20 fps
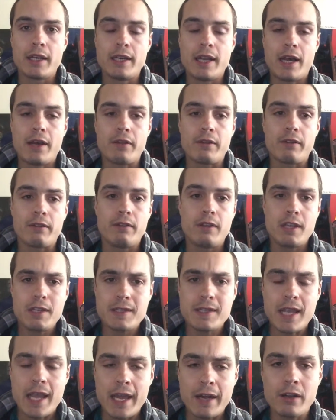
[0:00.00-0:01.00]
Now,
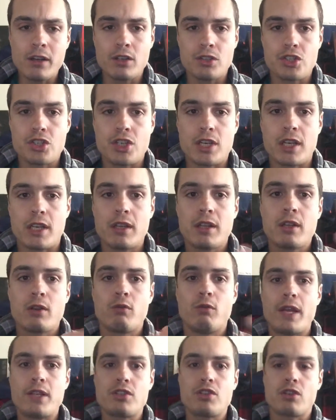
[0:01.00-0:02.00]
this energy
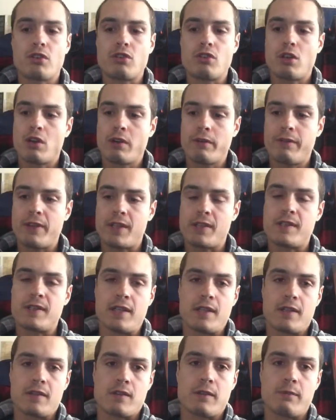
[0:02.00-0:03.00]
runs your nervous
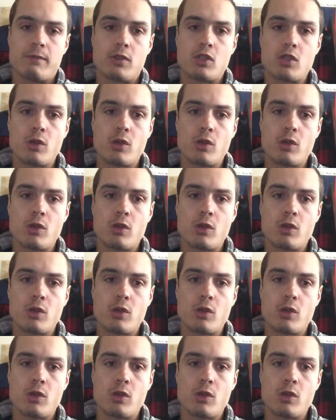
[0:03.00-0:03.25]
system.